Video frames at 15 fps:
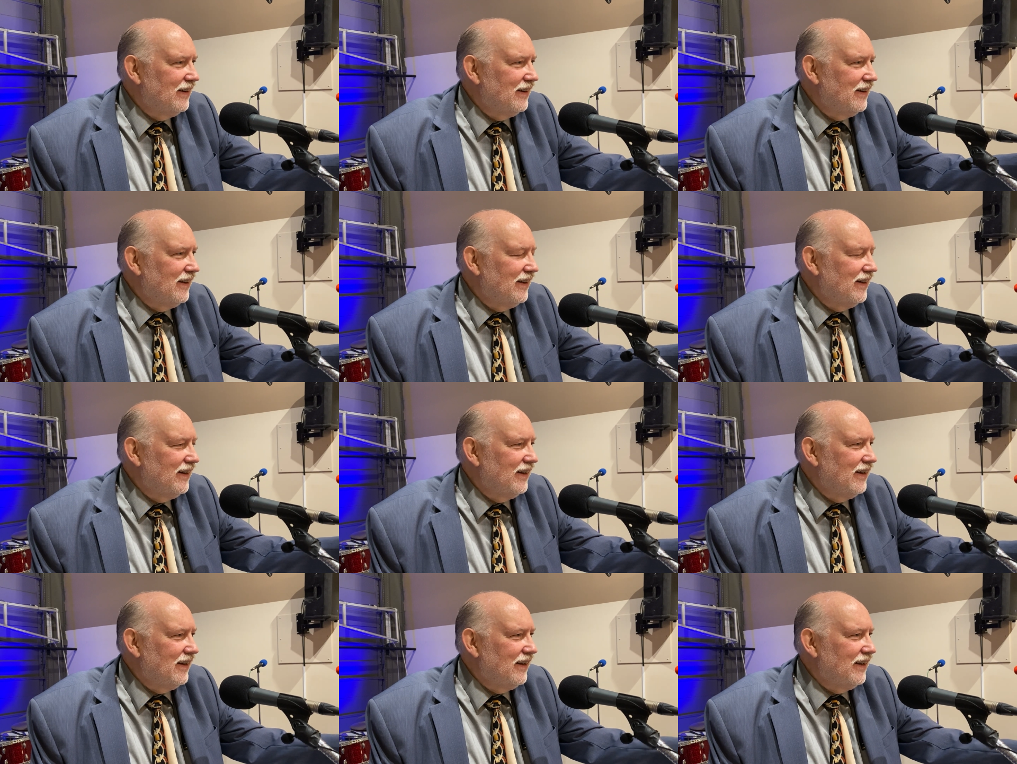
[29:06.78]

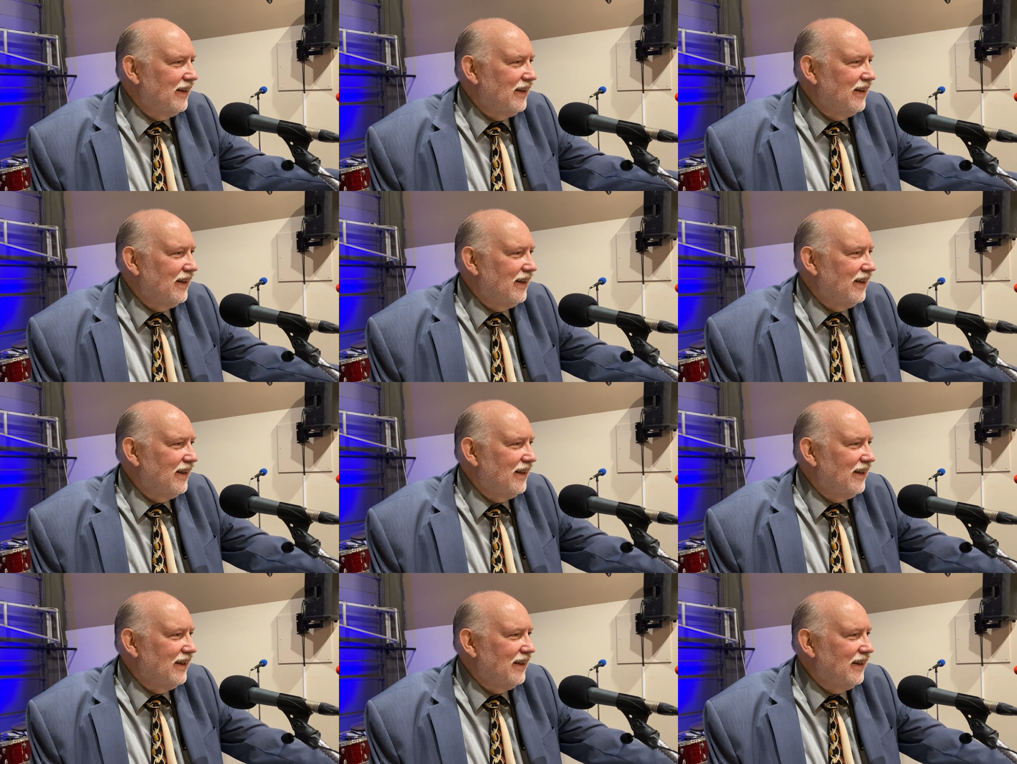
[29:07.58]

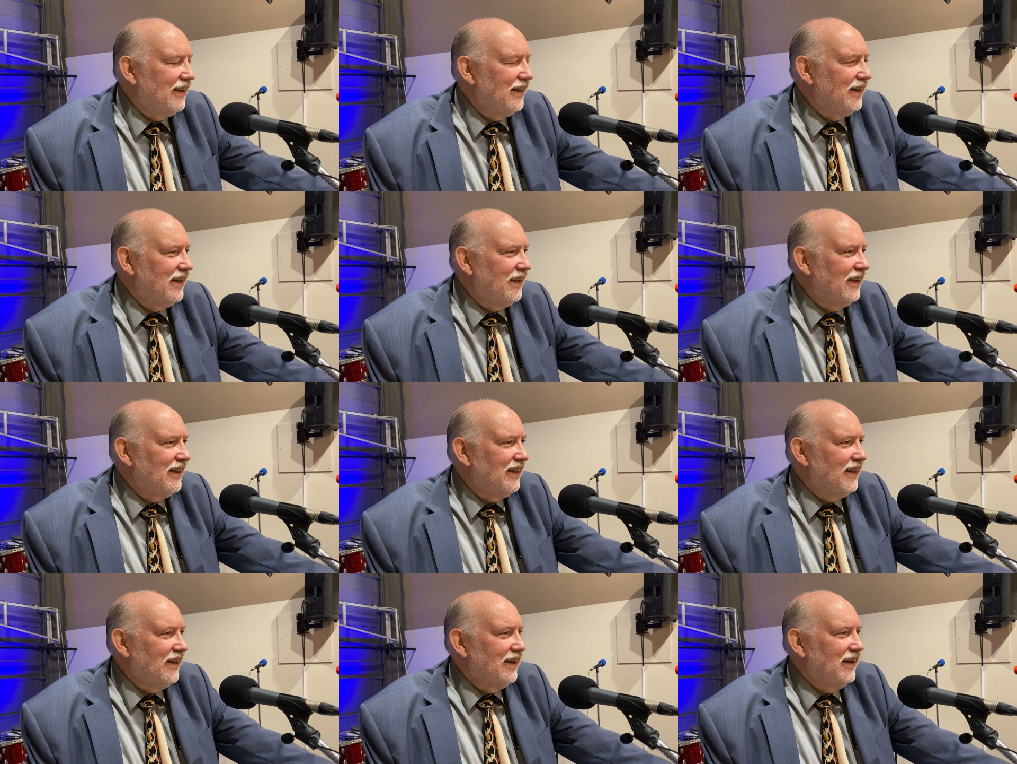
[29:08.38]

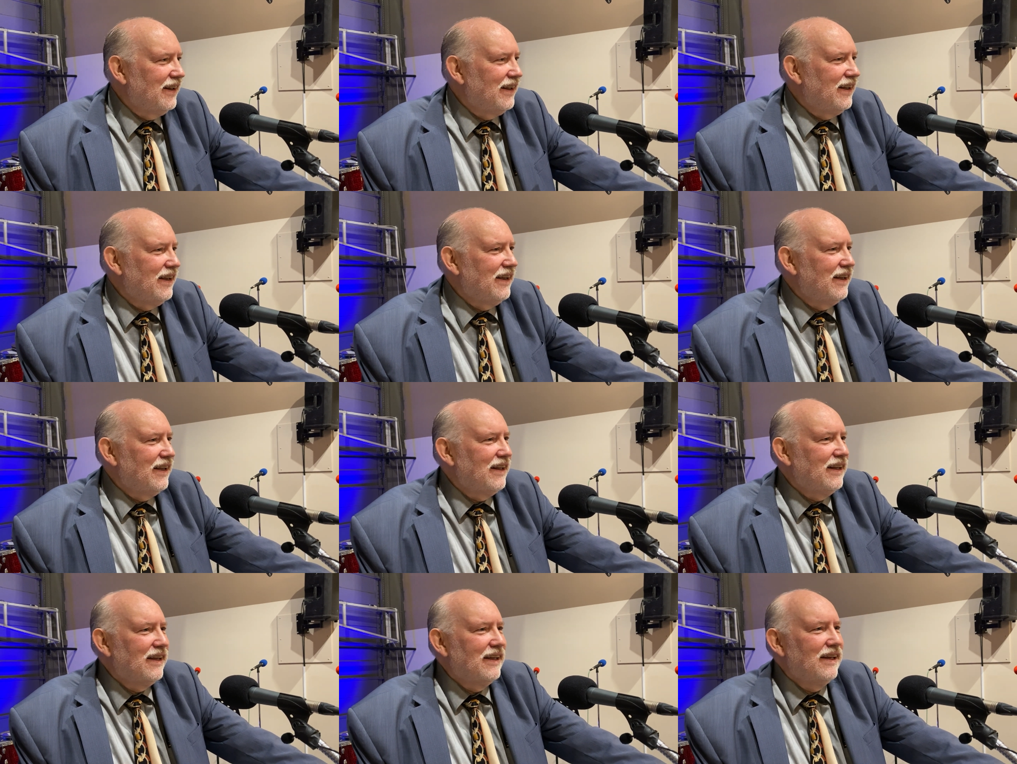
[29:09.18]

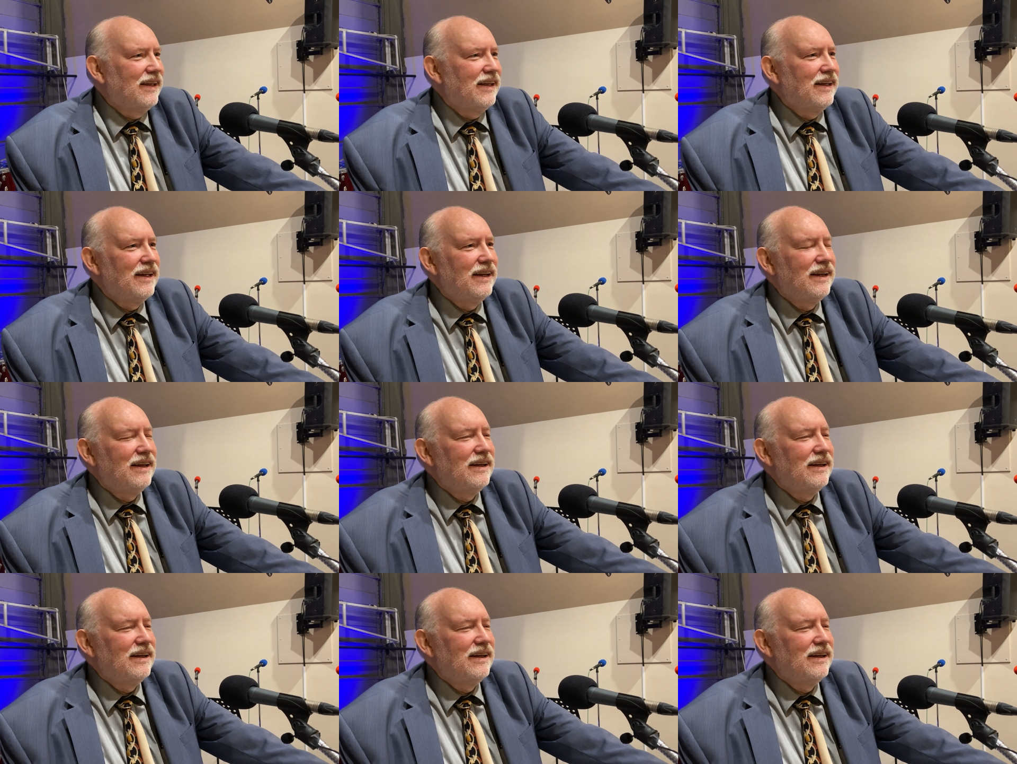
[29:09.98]
Nobody speaks.